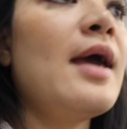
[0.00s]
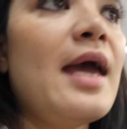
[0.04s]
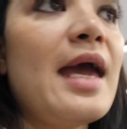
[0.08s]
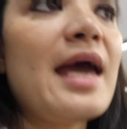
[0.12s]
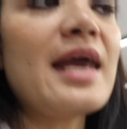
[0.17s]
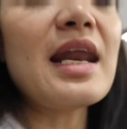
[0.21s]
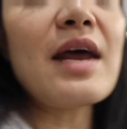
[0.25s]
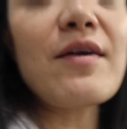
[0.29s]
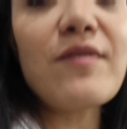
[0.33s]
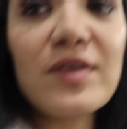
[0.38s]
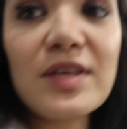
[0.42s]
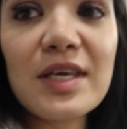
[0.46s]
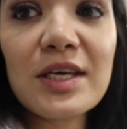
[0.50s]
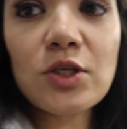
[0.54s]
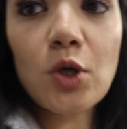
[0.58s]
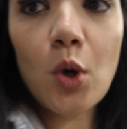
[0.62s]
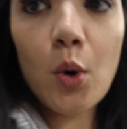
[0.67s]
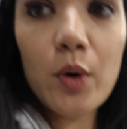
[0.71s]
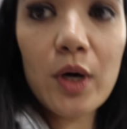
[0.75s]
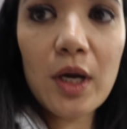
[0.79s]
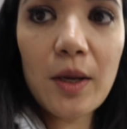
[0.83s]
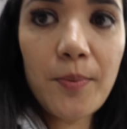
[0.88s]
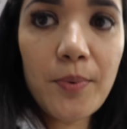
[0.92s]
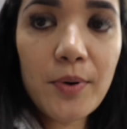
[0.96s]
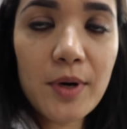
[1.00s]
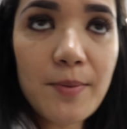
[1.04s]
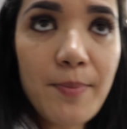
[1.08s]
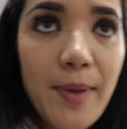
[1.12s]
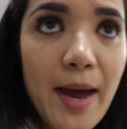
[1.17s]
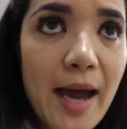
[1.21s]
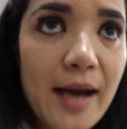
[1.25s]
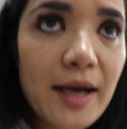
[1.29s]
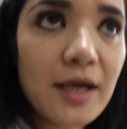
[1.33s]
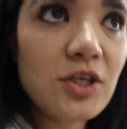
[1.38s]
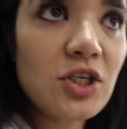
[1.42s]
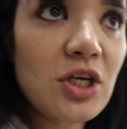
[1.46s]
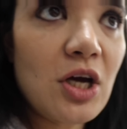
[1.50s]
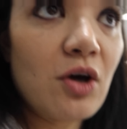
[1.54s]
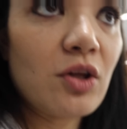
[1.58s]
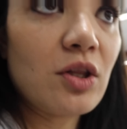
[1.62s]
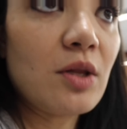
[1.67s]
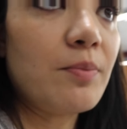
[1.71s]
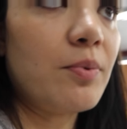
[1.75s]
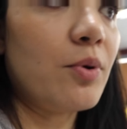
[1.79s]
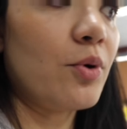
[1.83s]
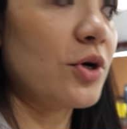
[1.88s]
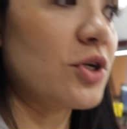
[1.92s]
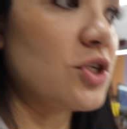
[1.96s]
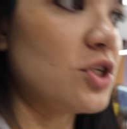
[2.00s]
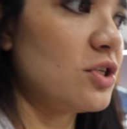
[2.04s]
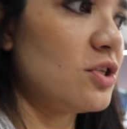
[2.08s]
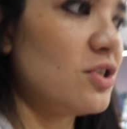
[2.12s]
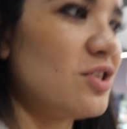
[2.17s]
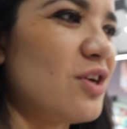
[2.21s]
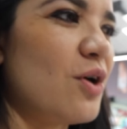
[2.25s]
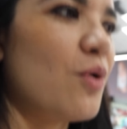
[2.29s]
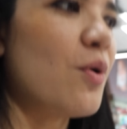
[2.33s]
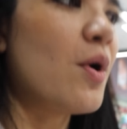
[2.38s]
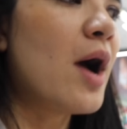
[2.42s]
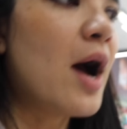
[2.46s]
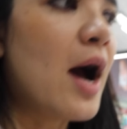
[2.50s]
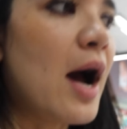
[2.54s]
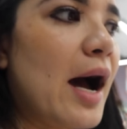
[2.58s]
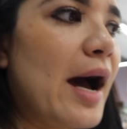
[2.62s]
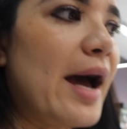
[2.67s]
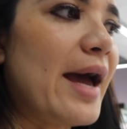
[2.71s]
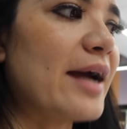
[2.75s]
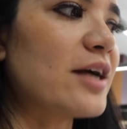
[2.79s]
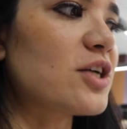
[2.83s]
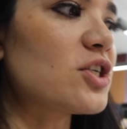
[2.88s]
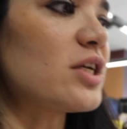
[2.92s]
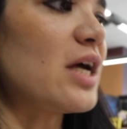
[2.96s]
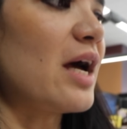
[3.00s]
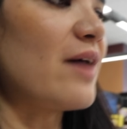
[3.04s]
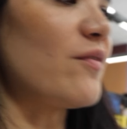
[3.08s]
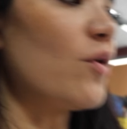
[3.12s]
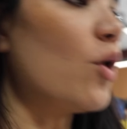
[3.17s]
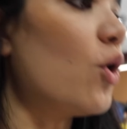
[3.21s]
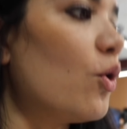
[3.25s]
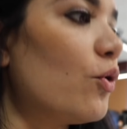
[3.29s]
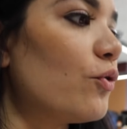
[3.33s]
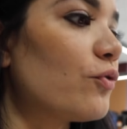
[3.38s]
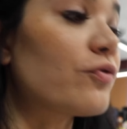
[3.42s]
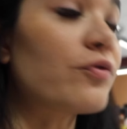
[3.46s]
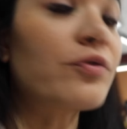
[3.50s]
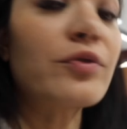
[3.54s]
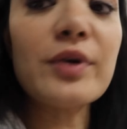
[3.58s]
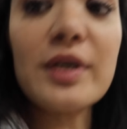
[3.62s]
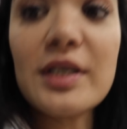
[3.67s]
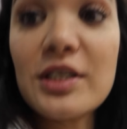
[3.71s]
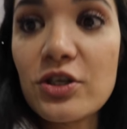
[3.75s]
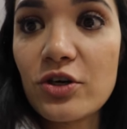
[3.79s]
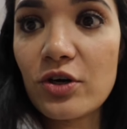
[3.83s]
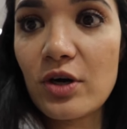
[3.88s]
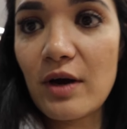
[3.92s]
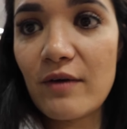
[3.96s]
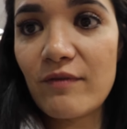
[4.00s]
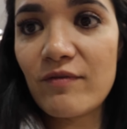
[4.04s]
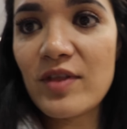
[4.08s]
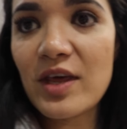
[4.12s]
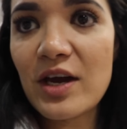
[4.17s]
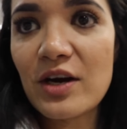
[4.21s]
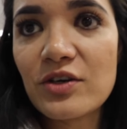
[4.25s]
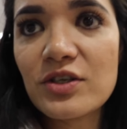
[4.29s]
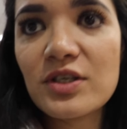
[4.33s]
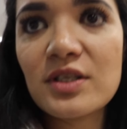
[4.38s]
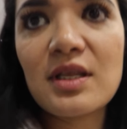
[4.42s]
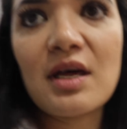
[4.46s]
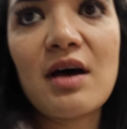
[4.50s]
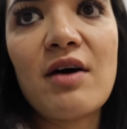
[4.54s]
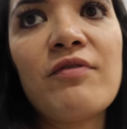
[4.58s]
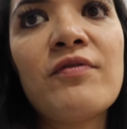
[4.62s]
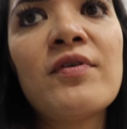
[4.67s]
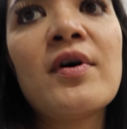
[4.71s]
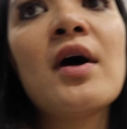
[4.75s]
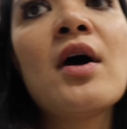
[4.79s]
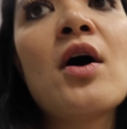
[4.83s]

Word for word: and everything's already pre-packaged out in the portion, so I actually have a whole freezer of their stuff,